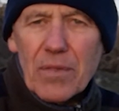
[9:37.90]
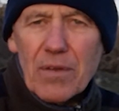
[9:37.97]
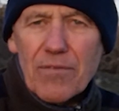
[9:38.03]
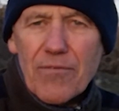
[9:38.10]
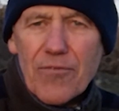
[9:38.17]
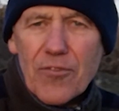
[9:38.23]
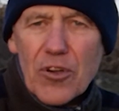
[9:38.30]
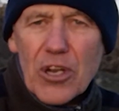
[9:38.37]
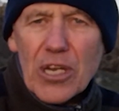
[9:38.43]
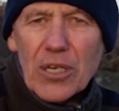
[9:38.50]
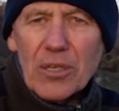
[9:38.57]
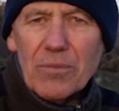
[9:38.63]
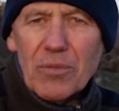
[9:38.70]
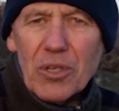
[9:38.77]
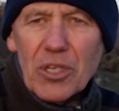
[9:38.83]
The
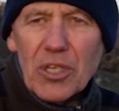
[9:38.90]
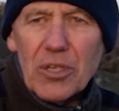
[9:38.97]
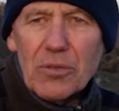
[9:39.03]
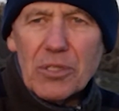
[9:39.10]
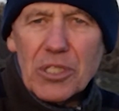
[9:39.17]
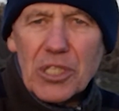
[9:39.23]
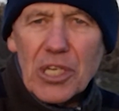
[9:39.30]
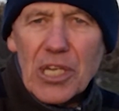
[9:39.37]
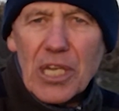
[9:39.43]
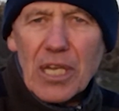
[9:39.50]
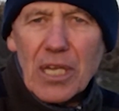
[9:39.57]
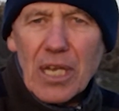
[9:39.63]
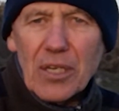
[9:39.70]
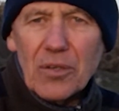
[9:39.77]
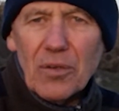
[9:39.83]
freedom that you seek
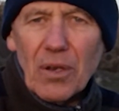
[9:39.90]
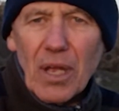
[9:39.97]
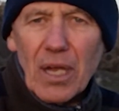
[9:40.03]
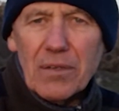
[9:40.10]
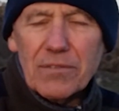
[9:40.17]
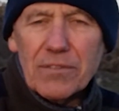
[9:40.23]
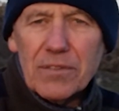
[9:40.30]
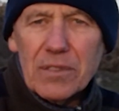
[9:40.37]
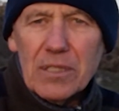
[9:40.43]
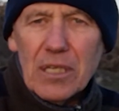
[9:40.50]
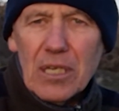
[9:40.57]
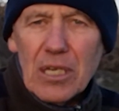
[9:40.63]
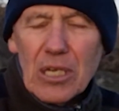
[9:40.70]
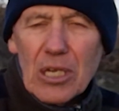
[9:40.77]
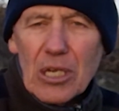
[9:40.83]
in your life.
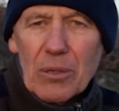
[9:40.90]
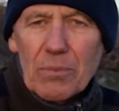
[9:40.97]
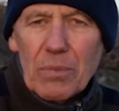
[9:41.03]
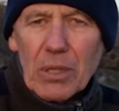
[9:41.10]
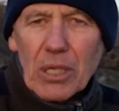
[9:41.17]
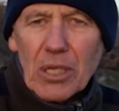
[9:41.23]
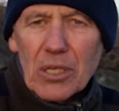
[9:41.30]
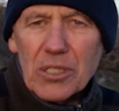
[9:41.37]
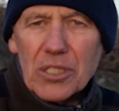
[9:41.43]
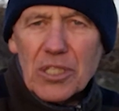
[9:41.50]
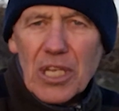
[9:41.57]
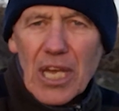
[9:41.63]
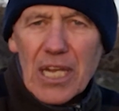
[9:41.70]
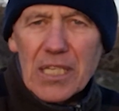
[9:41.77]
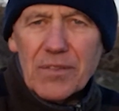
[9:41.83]
Because
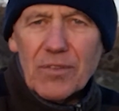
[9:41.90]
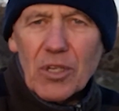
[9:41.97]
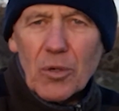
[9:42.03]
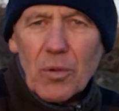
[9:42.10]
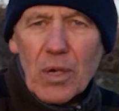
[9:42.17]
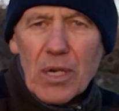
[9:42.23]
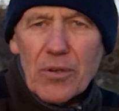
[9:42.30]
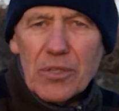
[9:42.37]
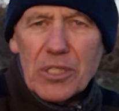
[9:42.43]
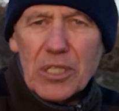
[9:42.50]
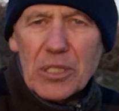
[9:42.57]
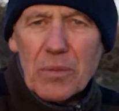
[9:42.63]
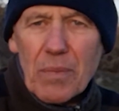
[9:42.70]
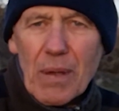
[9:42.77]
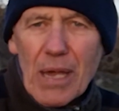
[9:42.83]
the age of Aquarius
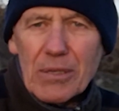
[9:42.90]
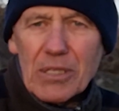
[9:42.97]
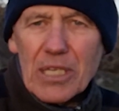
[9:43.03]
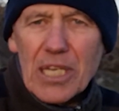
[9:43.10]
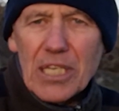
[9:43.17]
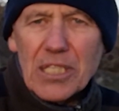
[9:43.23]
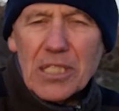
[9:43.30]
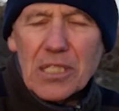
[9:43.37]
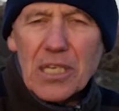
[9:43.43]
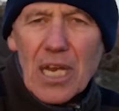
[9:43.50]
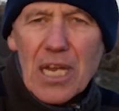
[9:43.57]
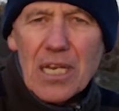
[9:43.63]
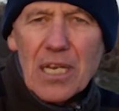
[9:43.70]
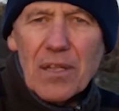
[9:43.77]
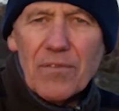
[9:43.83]
is about each
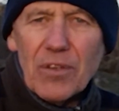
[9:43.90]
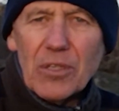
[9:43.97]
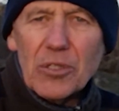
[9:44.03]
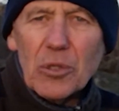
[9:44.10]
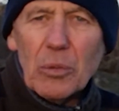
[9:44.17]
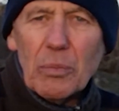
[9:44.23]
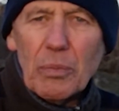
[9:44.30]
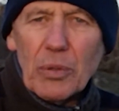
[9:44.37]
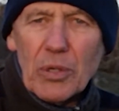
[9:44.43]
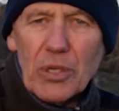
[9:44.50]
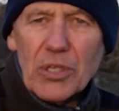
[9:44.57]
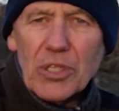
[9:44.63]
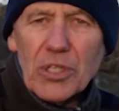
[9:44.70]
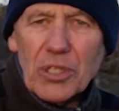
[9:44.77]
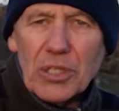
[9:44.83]
individual
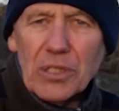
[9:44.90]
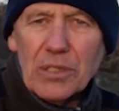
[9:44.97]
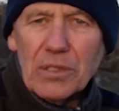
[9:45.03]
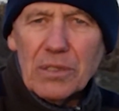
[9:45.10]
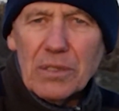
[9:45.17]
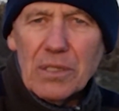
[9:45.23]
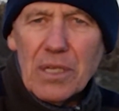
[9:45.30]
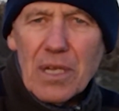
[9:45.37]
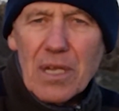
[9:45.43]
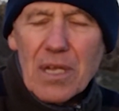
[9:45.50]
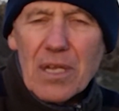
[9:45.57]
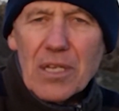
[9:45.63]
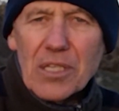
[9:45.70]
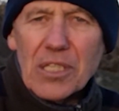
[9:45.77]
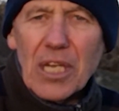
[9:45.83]
person
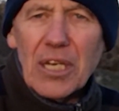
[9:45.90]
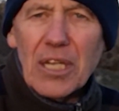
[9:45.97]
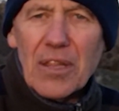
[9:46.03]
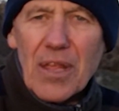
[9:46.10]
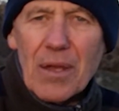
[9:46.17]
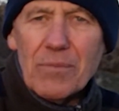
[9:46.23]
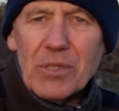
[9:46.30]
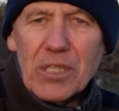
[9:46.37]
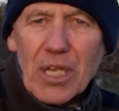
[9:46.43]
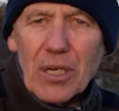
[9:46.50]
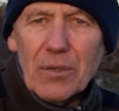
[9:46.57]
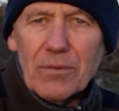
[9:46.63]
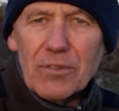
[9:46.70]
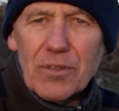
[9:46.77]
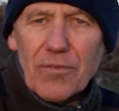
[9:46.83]
setting
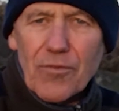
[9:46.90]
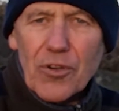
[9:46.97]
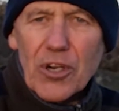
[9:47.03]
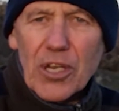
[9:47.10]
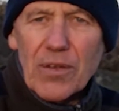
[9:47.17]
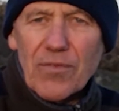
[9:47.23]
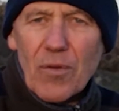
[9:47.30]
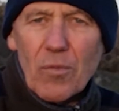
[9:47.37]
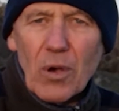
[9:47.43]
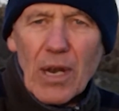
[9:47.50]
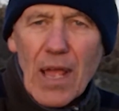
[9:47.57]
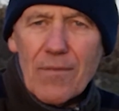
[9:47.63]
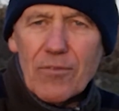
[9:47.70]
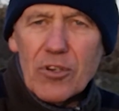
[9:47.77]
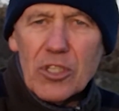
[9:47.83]
themselves free from
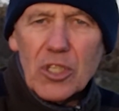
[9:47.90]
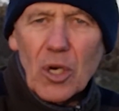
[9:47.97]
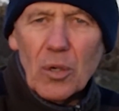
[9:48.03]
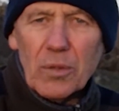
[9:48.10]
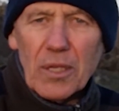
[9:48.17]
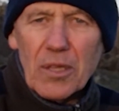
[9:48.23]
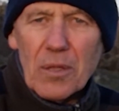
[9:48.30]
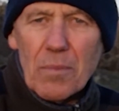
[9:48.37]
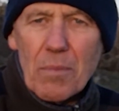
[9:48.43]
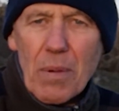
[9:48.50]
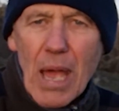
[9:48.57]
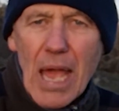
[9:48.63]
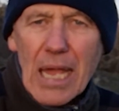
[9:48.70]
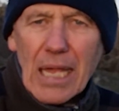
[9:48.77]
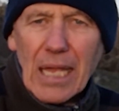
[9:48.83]
whatever is holding them
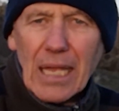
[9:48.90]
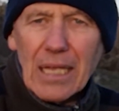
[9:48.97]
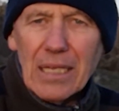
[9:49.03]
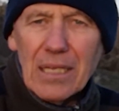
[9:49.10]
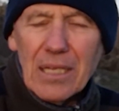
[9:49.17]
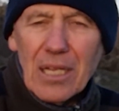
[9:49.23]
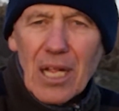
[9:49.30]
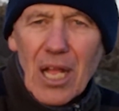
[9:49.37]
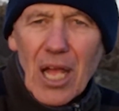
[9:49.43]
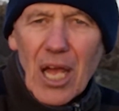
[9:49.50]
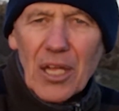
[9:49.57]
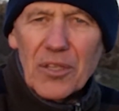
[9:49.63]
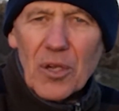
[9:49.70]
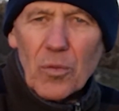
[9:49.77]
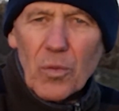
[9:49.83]
back,
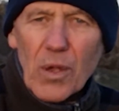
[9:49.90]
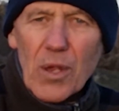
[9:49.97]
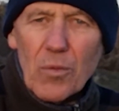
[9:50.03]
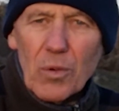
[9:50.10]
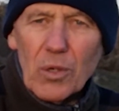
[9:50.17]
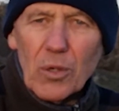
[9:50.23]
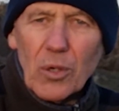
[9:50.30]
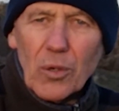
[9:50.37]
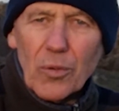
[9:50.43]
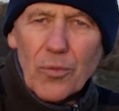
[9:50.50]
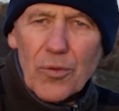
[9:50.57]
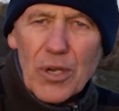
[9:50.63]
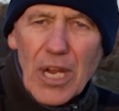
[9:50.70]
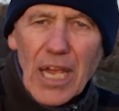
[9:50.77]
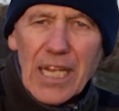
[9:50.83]
and that we will
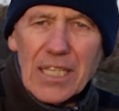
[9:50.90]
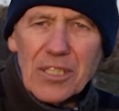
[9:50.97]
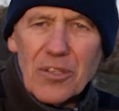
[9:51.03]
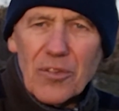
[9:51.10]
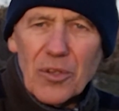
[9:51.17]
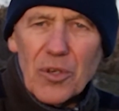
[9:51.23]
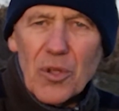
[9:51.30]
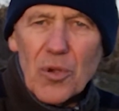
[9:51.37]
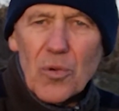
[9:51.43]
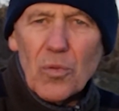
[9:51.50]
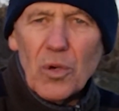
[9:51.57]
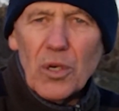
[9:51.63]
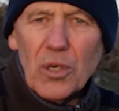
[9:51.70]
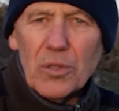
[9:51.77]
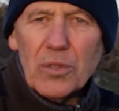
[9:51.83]
create the new
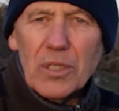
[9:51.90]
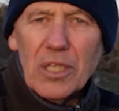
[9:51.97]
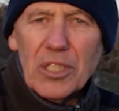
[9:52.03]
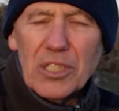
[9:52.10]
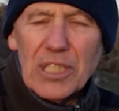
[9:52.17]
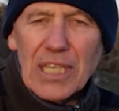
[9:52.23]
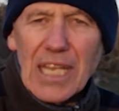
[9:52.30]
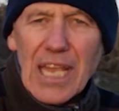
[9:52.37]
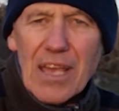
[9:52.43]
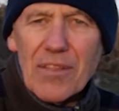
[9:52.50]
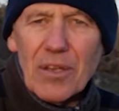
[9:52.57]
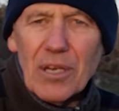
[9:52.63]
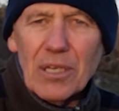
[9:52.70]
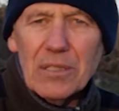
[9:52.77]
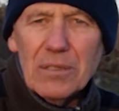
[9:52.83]
world
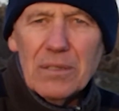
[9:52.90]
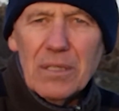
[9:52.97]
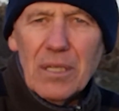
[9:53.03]
together